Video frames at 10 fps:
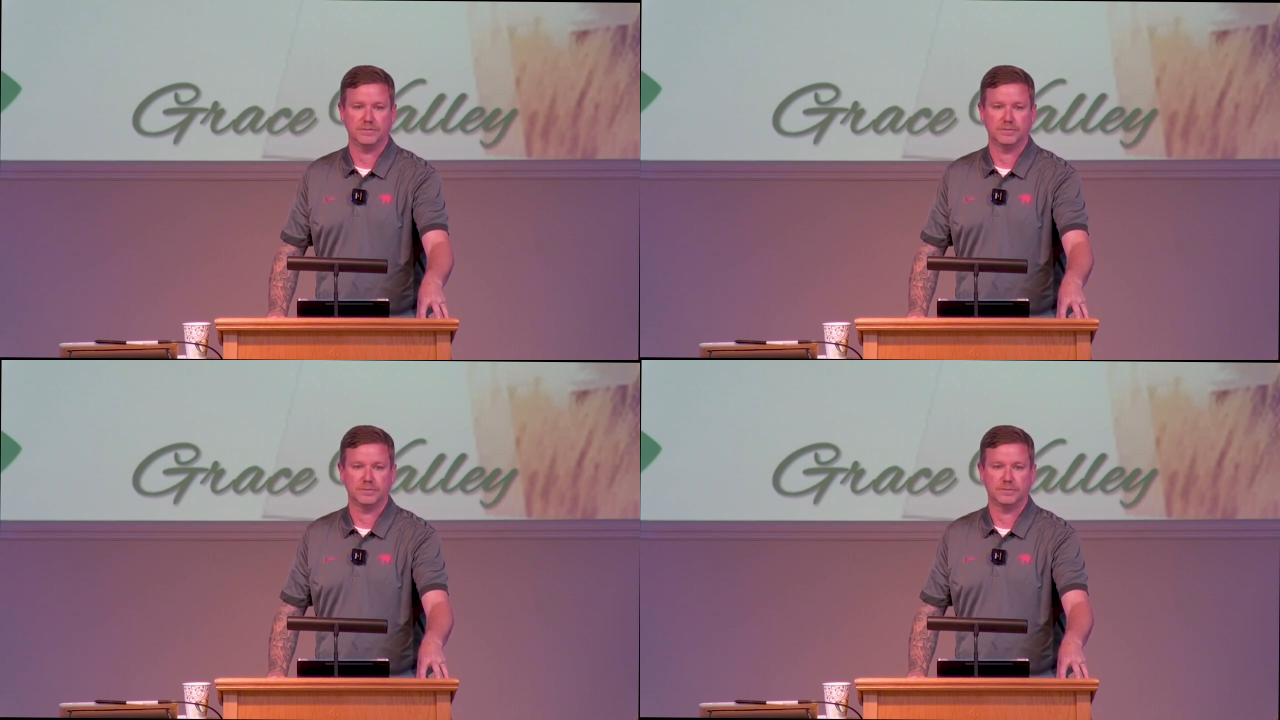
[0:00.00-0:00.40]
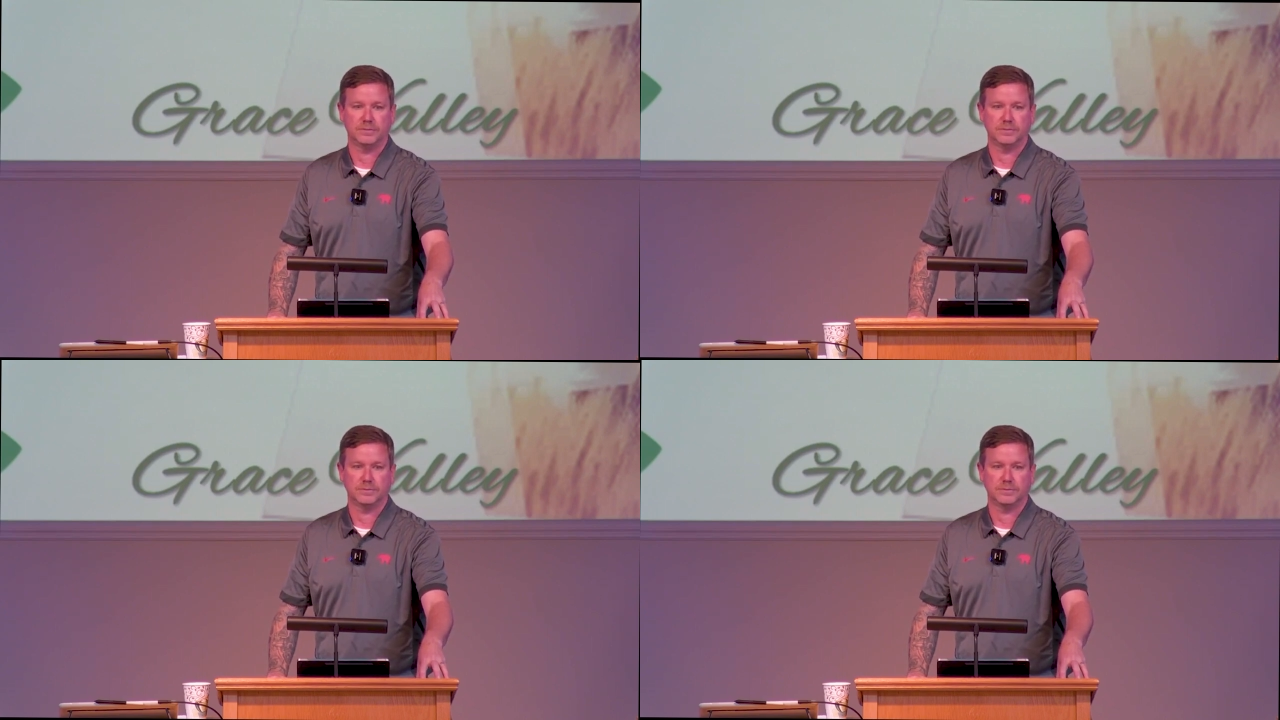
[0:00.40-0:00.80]

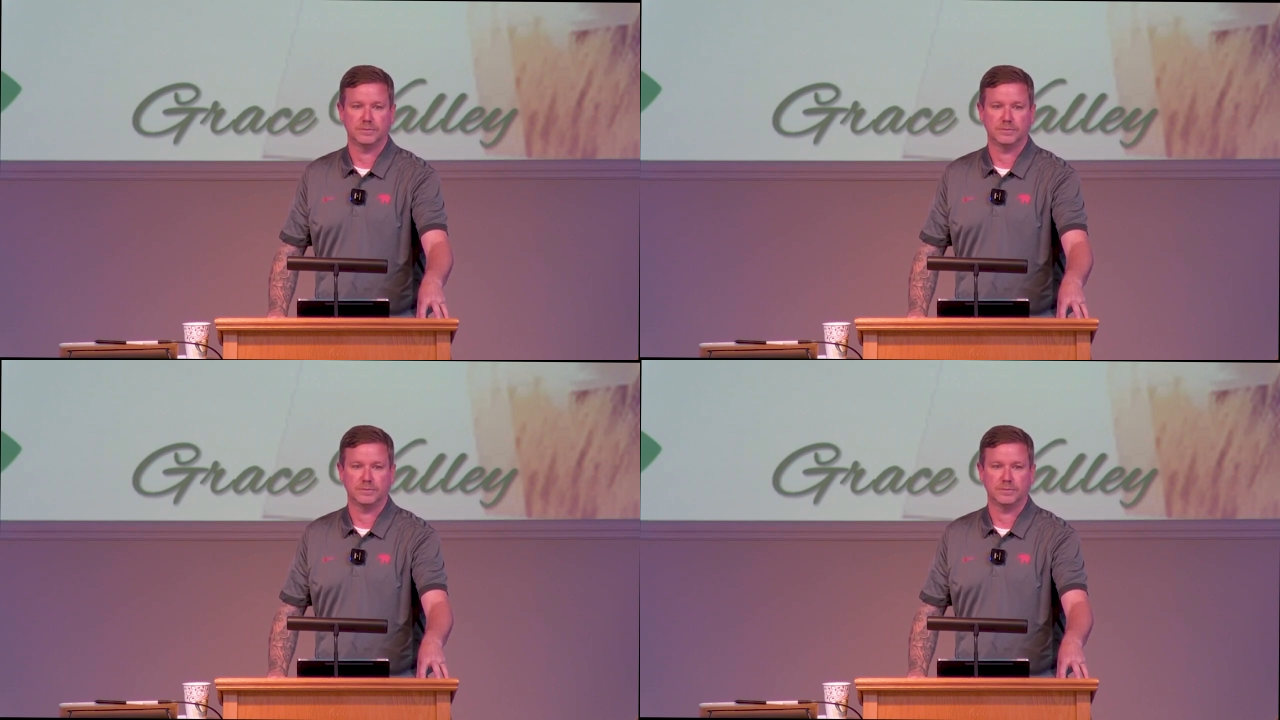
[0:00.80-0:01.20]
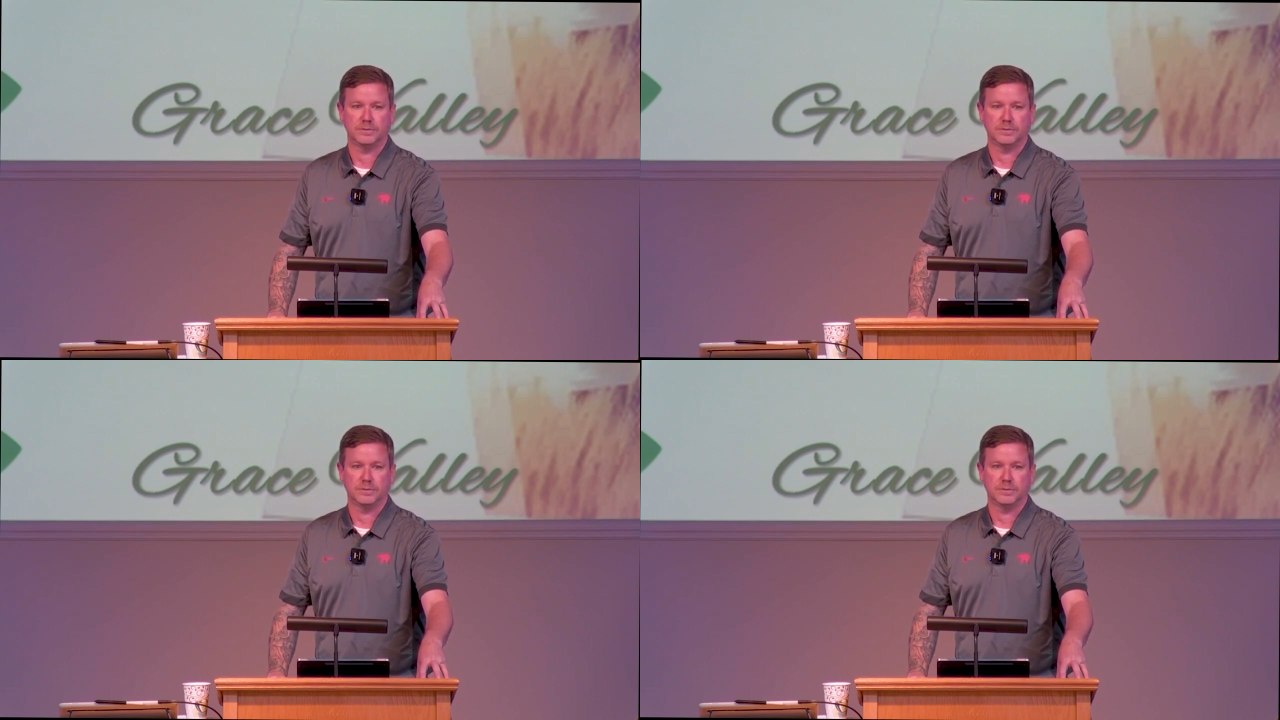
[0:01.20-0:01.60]

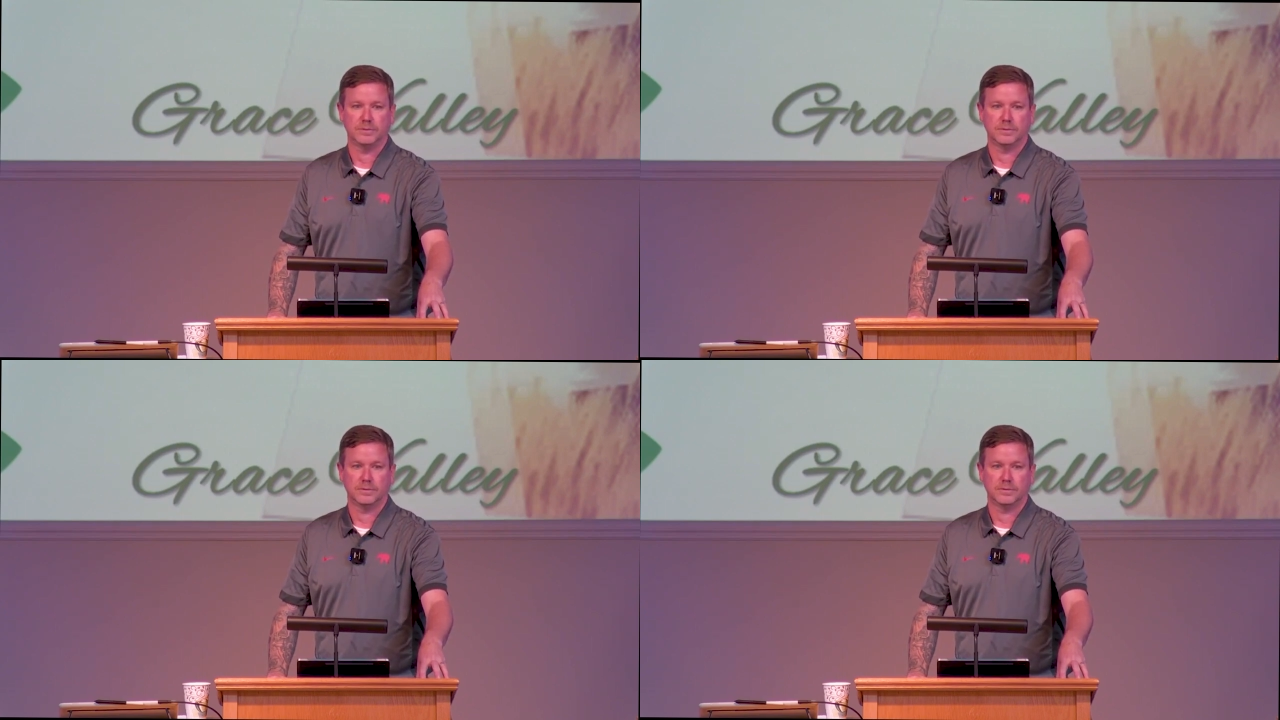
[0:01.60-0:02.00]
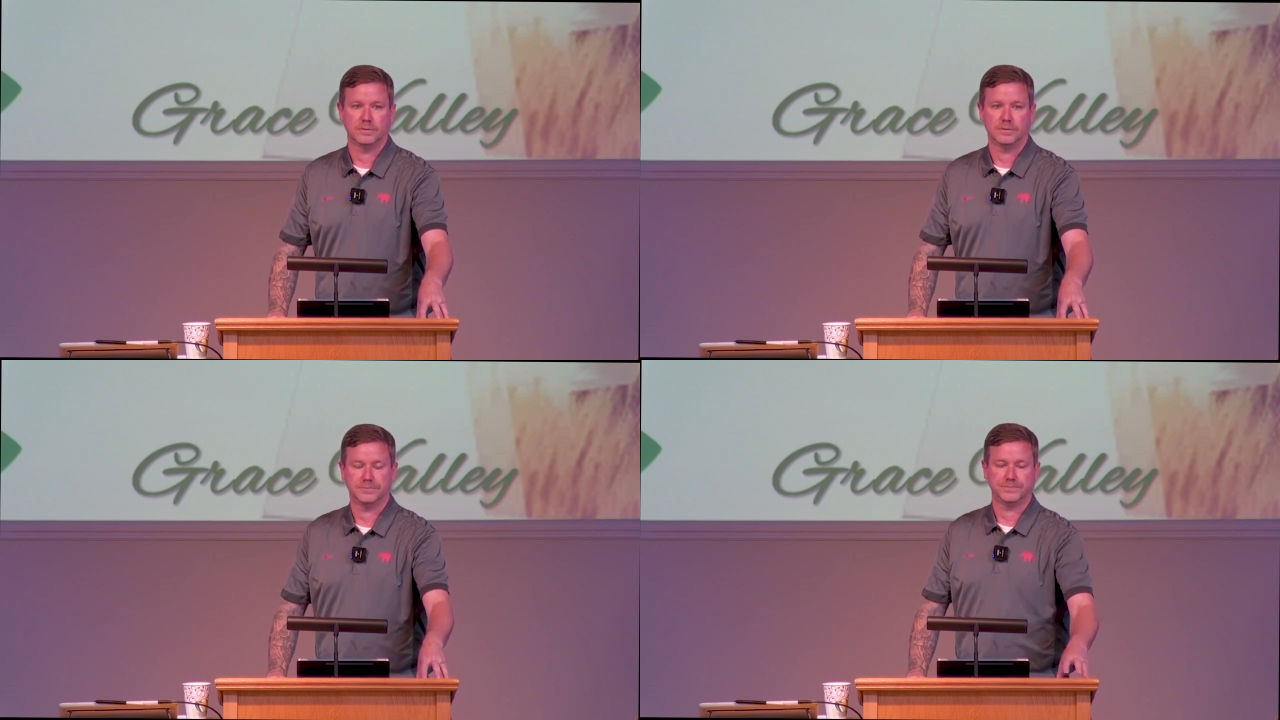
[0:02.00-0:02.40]

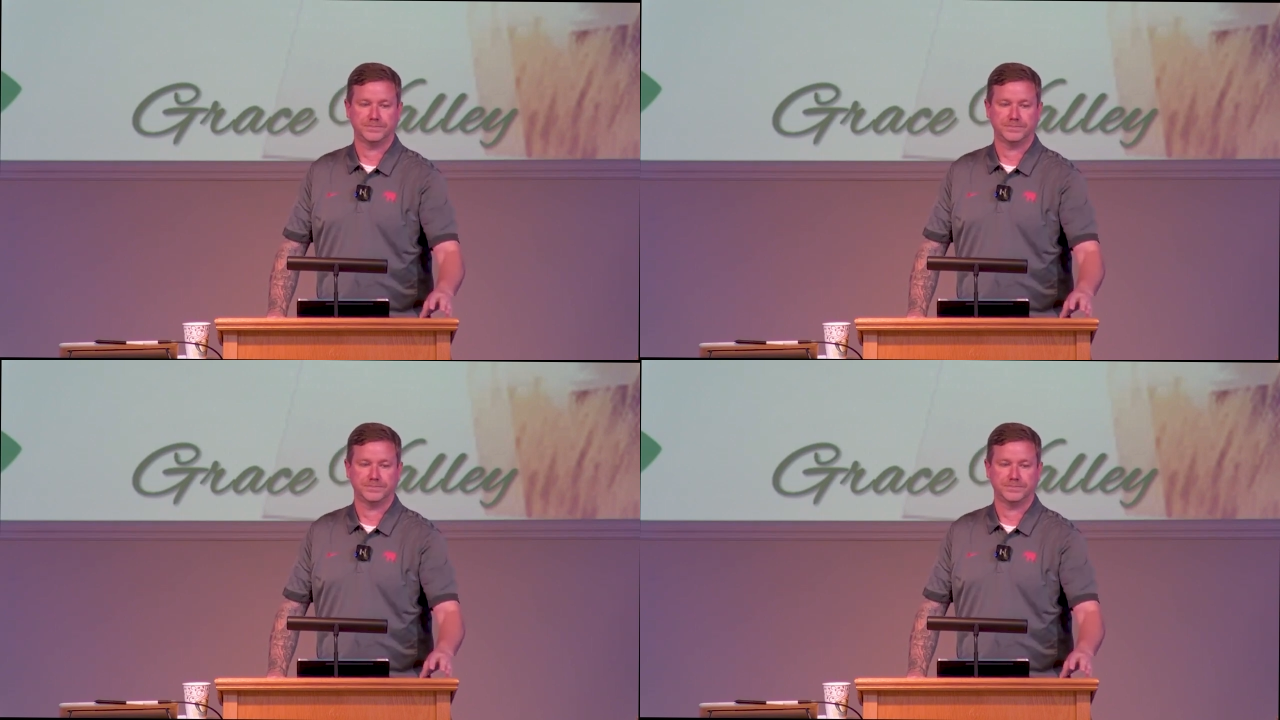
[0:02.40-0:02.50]
No one is speaking in this clip.